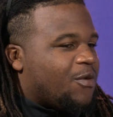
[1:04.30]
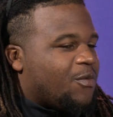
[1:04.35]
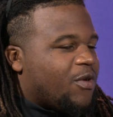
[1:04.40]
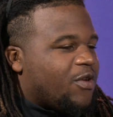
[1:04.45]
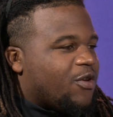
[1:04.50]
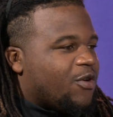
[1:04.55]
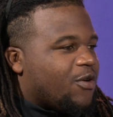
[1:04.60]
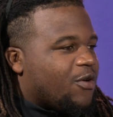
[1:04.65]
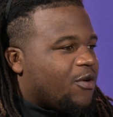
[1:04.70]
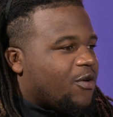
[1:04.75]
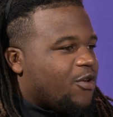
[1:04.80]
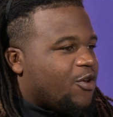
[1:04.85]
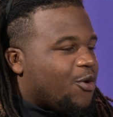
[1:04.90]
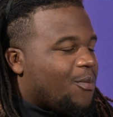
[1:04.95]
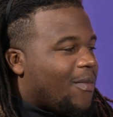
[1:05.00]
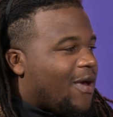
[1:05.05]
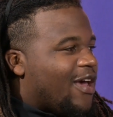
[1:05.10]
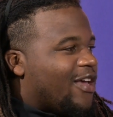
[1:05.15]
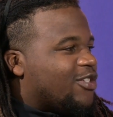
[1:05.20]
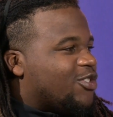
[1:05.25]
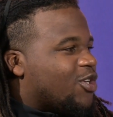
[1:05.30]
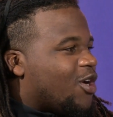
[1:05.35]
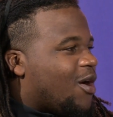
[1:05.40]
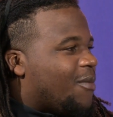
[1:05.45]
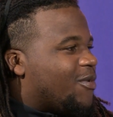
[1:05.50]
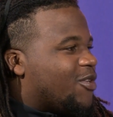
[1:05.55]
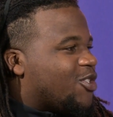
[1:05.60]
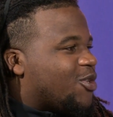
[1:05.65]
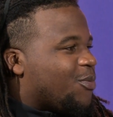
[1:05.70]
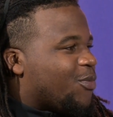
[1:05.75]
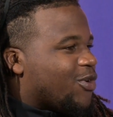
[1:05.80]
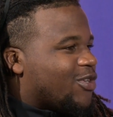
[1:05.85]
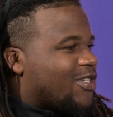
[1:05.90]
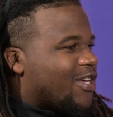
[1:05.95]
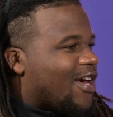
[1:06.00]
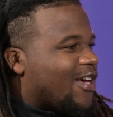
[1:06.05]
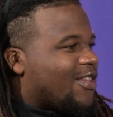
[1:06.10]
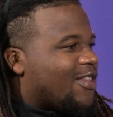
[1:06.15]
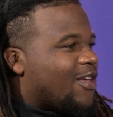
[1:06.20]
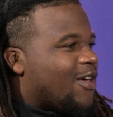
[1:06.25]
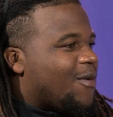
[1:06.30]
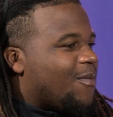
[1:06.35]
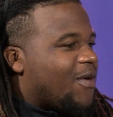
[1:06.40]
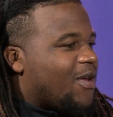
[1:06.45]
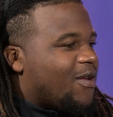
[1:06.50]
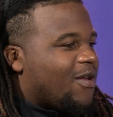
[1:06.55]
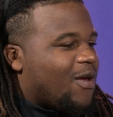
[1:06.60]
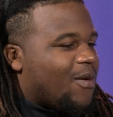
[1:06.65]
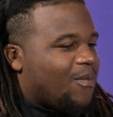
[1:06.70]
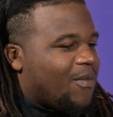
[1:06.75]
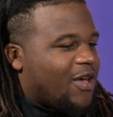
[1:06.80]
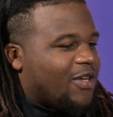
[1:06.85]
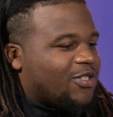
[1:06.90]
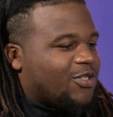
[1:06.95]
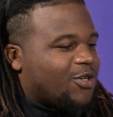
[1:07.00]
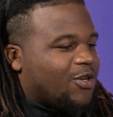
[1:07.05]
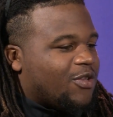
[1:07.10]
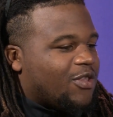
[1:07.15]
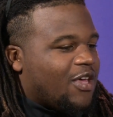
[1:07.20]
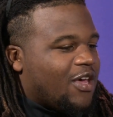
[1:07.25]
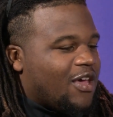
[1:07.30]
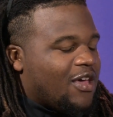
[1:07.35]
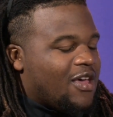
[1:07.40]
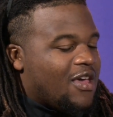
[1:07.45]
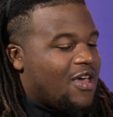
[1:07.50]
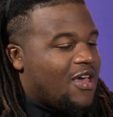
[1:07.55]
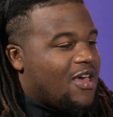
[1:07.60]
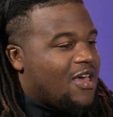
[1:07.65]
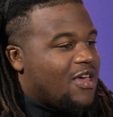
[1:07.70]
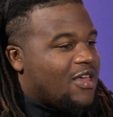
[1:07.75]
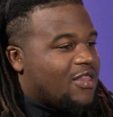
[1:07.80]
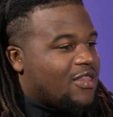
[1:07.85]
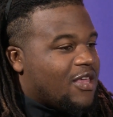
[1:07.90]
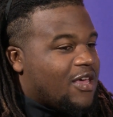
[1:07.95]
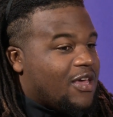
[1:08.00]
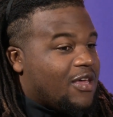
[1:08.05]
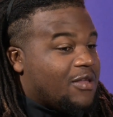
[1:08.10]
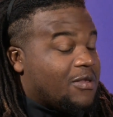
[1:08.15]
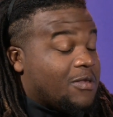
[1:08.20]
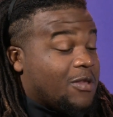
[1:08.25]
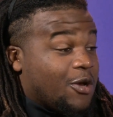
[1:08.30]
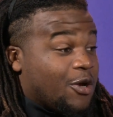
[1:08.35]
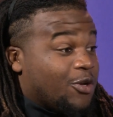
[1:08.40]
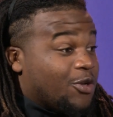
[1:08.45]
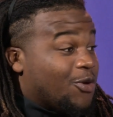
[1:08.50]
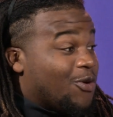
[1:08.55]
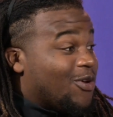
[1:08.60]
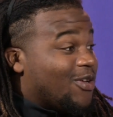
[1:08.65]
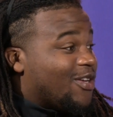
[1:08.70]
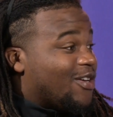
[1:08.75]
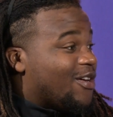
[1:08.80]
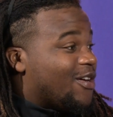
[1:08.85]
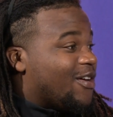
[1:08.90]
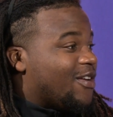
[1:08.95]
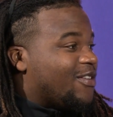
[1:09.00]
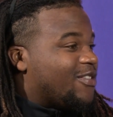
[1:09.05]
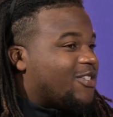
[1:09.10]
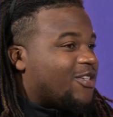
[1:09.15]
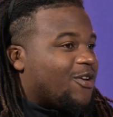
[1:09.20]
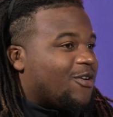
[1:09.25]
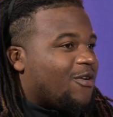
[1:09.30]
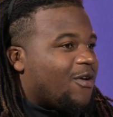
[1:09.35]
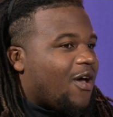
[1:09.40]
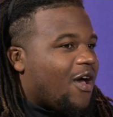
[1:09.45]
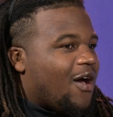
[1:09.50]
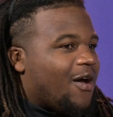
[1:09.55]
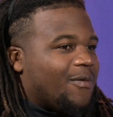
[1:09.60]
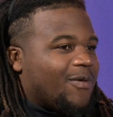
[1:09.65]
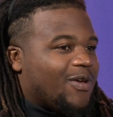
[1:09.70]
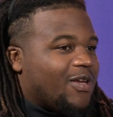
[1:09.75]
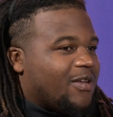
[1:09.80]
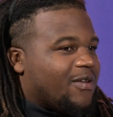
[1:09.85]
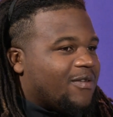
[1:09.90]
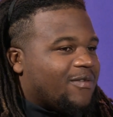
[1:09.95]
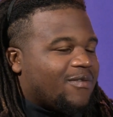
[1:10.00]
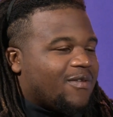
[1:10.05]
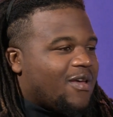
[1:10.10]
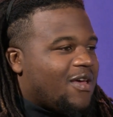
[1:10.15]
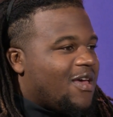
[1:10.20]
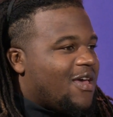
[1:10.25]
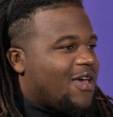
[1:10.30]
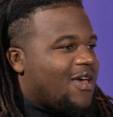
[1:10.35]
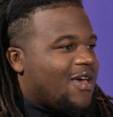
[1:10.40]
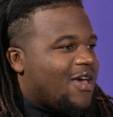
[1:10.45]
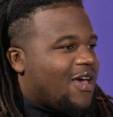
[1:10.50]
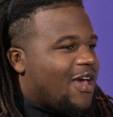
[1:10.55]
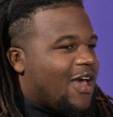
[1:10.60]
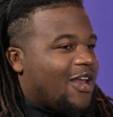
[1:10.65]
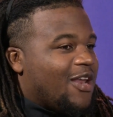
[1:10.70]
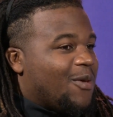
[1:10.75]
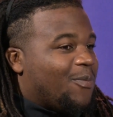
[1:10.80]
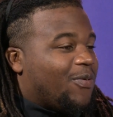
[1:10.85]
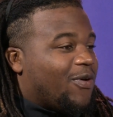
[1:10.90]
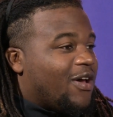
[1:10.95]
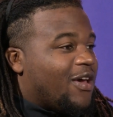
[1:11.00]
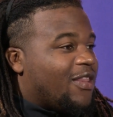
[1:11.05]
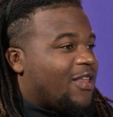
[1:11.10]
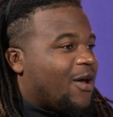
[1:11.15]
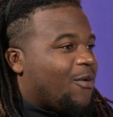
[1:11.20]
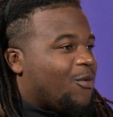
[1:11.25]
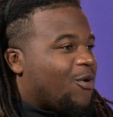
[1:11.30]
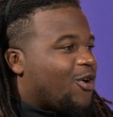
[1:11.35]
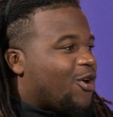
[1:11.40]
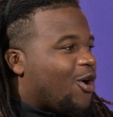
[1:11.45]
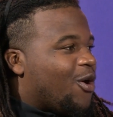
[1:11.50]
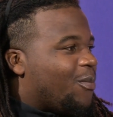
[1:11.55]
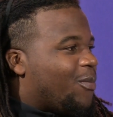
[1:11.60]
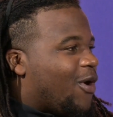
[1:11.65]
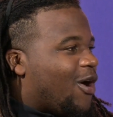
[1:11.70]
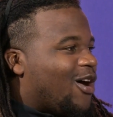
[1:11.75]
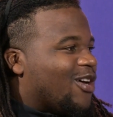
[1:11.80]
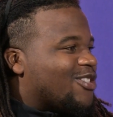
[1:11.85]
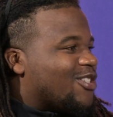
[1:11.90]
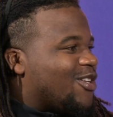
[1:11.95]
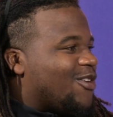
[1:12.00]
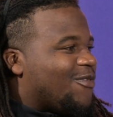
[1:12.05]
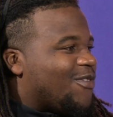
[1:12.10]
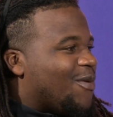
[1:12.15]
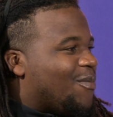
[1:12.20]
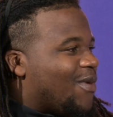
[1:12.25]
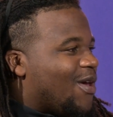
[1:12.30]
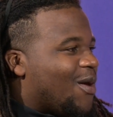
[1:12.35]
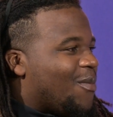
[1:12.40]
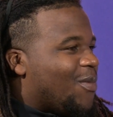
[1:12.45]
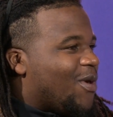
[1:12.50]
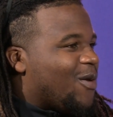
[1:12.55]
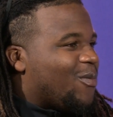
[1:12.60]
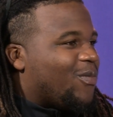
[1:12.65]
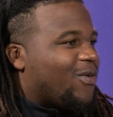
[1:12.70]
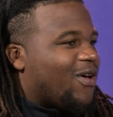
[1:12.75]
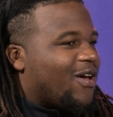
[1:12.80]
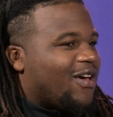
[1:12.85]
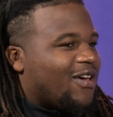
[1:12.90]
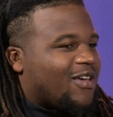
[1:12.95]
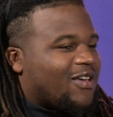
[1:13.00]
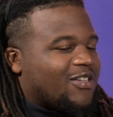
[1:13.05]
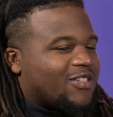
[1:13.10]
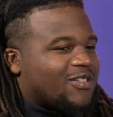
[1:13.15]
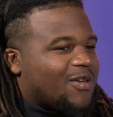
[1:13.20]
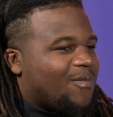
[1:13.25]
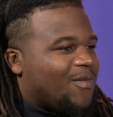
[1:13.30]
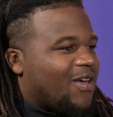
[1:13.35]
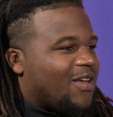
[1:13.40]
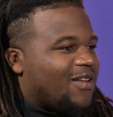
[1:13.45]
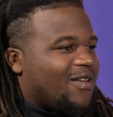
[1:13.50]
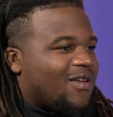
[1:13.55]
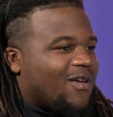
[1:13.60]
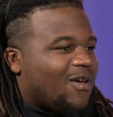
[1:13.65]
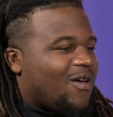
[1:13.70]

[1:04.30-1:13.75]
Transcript: when your main job is to protect them and make sure they're doing good. So, I mean, any play that we're going positive can be a big play because, I mean,